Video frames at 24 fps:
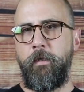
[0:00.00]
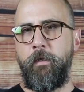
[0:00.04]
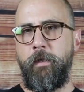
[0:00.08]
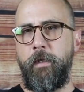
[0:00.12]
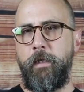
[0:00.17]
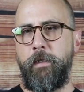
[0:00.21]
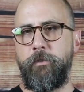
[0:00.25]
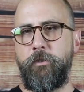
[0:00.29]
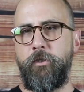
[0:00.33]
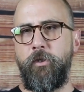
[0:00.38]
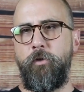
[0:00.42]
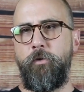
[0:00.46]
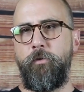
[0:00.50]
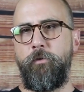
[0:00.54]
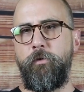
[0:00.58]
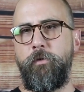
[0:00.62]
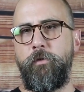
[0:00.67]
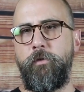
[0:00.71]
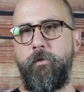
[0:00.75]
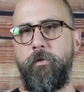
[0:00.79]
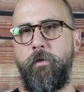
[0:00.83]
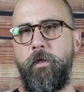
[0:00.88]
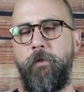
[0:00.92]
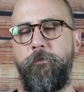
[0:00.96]
And so
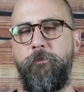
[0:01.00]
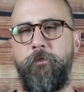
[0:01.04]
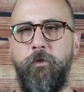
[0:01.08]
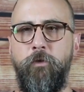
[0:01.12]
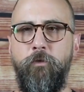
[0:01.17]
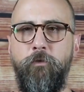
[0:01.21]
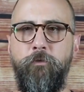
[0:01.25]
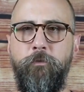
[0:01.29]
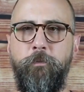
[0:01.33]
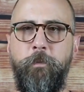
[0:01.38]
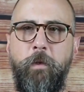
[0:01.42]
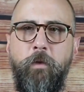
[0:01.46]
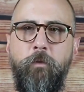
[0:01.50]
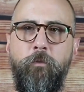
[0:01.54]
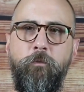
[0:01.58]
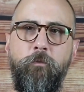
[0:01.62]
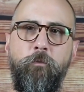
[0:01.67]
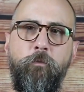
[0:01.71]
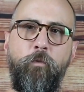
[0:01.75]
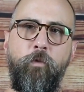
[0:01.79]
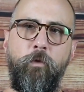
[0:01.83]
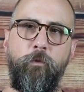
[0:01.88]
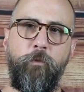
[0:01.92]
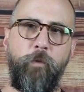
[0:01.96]
if you've
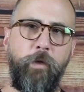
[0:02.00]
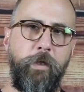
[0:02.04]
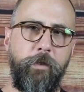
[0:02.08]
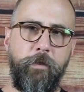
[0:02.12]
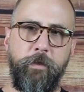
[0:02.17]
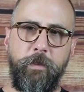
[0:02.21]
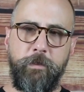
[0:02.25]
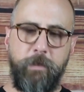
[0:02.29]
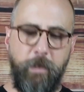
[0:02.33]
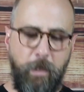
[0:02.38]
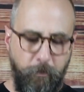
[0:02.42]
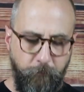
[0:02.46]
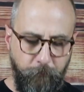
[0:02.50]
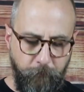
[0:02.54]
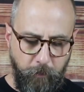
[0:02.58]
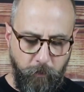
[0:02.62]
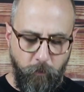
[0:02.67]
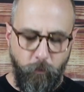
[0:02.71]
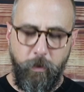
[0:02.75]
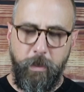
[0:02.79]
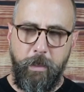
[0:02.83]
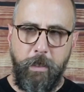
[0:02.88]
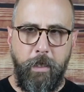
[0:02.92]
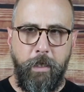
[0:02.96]
been with us every
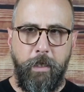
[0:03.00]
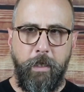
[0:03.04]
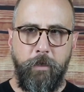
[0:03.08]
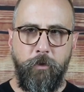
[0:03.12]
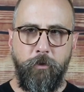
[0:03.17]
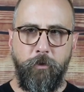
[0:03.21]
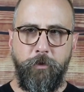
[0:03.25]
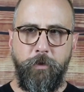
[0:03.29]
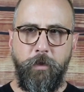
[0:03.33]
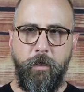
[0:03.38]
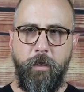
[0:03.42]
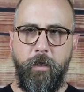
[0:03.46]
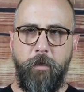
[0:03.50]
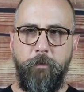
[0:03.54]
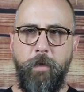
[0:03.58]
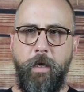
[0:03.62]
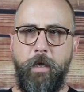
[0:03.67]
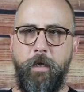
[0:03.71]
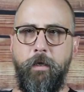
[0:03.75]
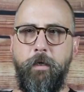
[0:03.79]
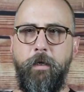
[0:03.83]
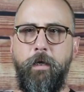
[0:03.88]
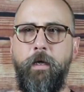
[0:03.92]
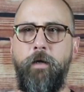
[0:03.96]
week and you're thinking,
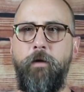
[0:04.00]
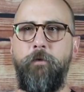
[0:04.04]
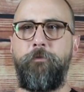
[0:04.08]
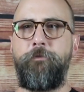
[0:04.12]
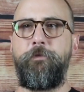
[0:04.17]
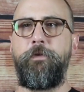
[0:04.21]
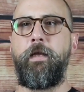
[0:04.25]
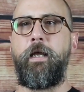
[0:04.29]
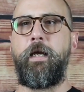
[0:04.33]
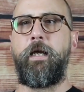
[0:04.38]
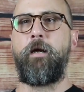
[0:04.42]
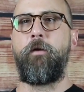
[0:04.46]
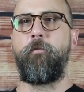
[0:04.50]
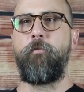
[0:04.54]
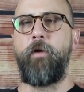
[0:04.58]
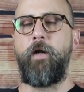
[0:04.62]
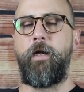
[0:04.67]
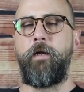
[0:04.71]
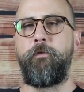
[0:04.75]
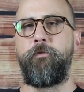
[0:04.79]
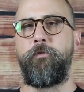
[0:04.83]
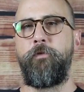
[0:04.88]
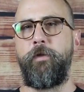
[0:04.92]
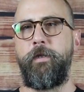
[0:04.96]
man, I don't feel like I'm
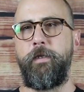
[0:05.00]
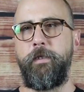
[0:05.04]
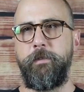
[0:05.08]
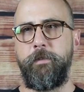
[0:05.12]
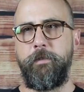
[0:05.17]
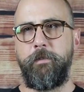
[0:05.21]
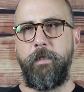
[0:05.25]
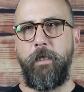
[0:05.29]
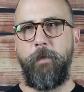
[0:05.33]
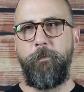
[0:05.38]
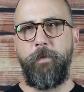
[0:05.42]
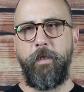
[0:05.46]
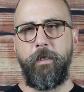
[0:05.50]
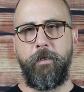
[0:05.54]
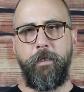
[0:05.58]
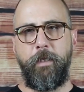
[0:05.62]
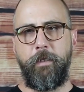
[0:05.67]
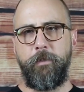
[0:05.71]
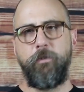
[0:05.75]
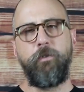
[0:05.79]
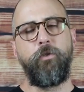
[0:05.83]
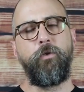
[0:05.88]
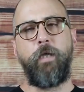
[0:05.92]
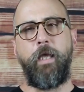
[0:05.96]
ready for this step yet,
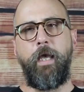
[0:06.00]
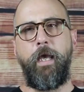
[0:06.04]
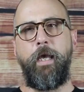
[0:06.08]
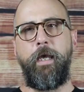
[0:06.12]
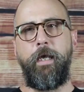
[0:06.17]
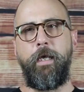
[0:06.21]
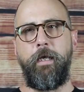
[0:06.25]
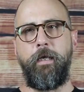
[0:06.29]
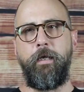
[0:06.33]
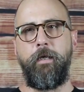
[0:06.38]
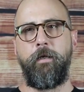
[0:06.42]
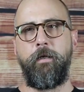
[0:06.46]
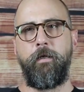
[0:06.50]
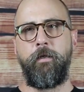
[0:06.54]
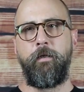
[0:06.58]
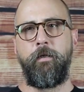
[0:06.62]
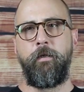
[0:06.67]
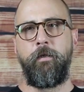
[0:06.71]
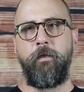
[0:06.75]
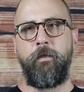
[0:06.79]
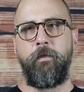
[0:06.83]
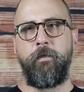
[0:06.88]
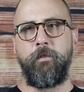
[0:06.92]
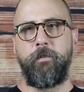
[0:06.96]
that's okay.
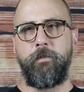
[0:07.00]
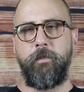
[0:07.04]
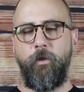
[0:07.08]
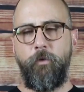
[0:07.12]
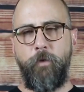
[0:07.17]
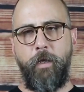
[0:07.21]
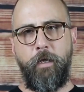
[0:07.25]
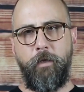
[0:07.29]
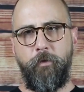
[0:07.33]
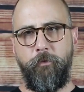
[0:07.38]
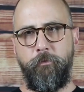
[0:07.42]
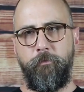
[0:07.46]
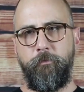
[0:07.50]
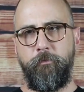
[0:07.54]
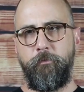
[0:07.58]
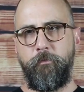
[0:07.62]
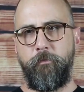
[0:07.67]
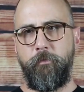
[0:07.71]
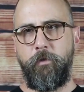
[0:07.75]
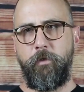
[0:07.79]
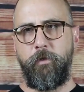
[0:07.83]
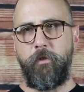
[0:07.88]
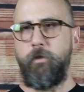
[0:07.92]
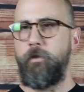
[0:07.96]
Slow down.
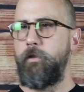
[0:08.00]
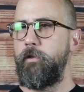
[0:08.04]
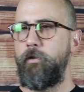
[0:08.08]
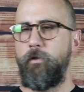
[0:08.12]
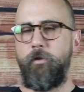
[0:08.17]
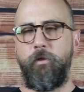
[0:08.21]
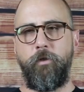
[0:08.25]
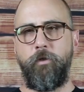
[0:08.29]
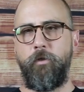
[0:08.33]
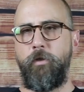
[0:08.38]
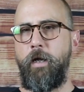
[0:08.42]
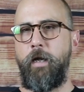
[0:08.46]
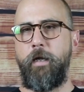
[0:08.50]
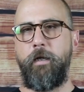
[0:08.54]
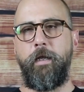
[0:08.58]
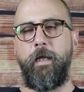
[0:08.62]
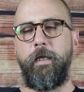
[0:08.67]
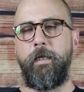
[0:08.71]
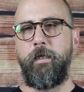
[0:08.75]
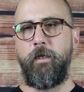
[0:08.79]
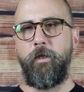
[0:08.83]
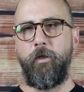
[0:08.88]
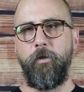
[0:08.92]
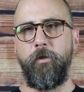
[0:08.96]
You're not in
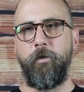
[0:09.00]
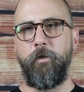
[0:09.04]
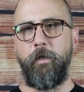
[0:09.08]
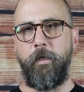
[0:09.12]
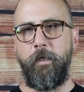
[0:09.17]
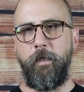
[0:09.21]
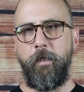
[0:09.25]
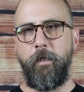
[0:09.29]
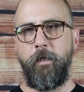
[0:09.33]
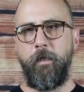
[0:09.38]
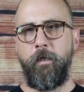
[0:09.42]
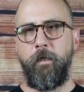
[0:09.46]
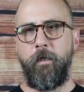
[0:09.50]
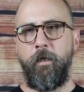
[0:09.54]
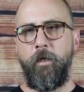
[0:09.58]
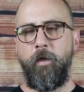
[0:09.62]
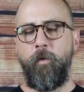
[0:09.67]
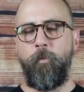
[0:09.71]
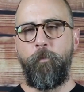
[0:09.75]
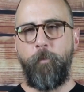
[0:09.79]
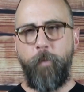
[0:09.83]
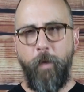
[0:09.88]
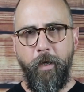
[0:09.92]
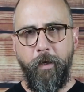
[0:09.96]
any hurry.
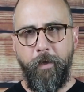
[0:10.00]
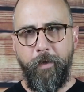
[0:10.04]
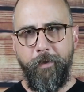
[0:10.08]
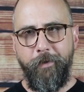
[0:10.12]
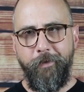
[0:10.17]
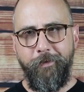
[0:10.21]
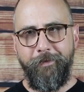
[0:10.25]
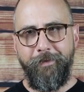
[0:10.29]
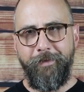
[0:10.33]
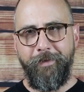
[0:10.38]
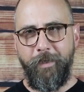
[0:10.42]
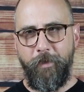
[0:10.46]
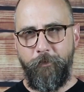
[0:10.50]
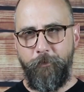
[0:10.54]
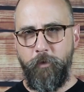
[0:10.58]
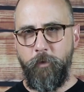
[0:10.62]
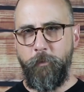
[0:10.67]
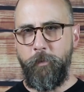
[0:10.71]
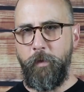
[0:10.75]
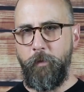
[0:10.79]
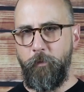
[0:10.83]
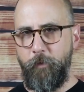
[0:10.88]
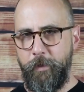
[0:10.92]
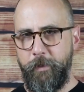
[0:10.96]
But if you've
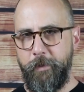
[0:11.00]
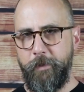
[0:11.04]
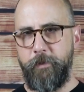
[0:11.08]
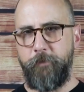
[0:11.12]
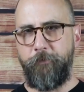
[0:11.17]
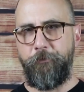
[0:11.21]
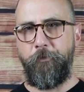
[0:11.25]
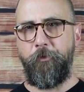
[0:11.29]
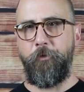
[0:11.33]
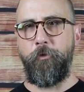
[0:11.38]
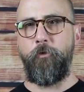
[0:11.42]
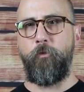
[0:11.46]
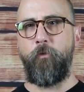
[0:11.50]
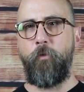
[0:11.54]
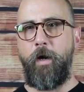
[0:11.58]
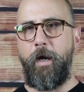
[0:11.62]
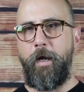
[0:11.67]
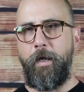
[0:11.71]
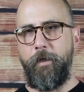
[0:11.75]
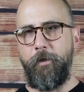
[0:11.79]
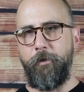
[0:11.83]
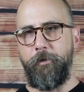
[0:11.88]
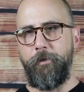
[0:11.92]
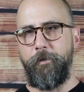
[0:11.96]
been with us for a
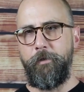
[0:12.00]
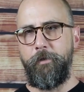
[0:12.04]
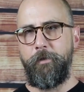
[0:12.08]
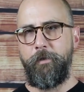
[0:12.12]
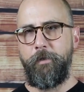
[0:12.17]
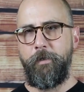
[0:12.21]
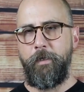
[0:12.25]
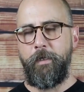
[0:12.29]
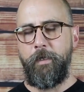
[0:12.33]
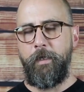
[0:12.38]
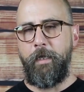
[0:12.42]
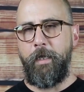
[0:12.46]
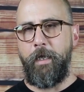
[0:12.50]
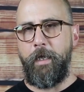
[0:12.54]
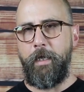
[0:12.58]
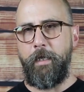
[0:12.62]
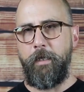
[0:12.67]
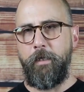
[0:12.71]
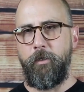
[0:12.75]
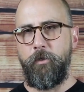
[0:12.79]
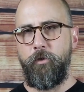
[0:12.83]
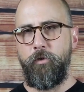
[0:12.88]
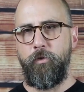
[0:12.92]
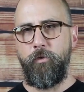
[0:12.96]
while
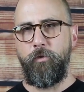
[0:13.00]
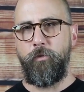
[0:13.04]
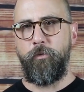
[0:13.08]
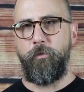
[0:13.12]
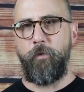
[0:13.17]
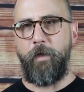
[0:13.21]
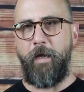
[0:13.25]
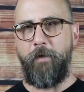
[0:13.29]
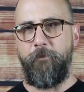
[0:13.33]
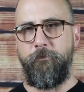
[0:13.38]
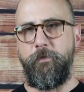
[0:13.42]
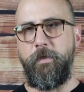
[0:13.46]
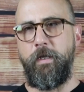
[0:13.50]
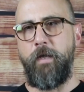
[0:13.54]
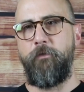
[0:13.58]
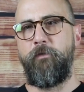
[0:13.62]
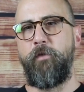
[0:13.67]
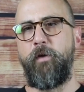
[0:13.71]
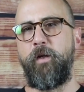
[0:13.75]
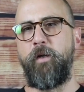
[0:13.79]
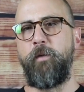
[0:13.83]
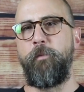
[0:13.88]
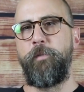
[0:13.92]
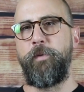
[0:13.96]
and you have
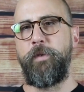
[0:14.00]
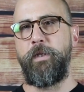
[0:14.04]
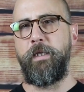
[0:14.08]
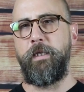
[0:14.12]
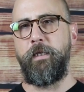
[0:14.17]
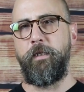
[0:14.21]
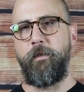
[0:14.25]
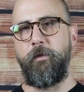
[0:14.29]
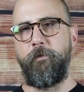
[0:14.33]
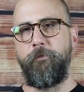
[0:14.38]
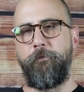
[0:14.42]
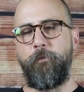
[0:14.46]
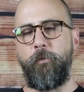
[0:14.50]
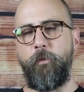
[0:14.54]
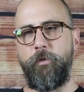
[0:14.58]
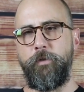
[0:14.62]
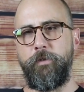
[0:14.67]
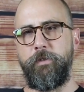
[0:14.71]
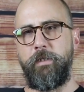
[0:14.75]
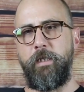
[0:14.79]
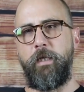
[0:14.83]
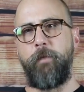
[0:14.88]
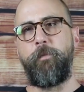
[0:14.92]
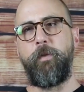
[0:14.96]
never completed the 4th
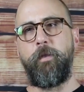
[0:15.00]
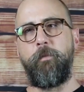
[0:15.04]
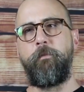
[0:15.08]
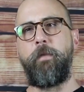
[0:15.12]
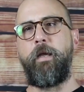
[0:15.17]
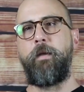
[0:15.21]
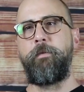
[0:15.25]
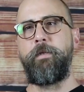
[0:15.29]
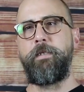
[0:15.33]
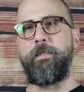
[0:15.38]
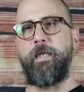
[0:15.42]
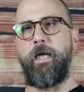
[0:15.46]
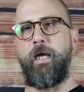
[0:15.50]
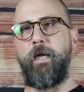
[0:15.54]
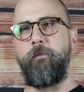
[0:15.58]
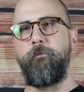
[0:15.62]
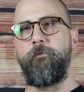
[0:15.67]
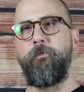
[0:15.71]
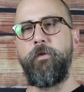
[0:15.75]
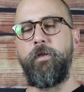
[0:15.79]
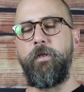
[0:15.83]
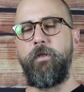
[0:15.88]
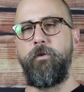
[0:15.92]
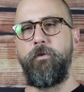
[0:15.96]
step, it may be time
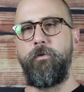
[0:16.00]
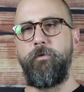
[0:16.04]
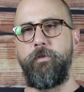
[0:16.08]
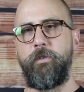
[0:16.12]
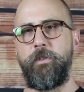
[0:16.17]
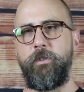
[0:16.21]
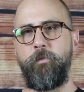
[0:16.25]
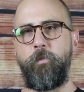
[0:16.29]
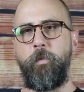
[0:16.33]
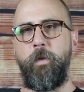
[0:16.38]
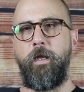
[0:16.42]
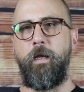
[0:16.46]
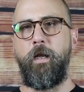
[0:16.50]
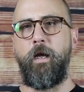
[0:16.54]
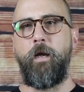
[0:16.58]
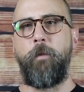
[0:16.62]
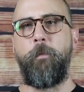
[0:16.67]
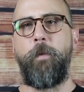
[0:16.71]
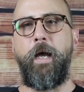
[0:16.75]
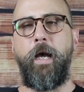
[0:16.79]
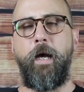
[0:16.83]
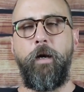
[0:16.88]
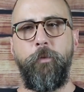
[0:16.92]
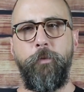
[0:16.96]
for you to speed
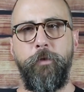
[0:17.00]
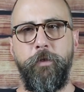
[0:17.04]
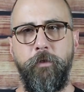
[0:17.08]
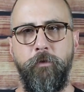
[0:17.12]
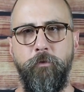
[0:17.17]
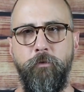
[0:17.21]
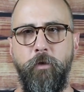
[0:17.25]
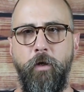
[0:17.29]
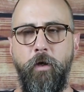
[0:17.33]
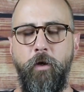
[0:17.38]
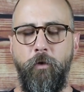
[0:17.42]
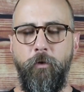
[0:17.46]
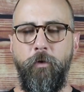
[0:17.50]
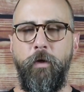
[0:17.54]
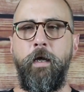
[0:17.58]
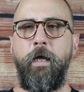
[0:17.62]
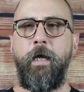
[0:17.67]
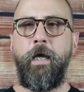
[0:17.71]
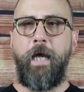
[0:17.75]
up. How will you know?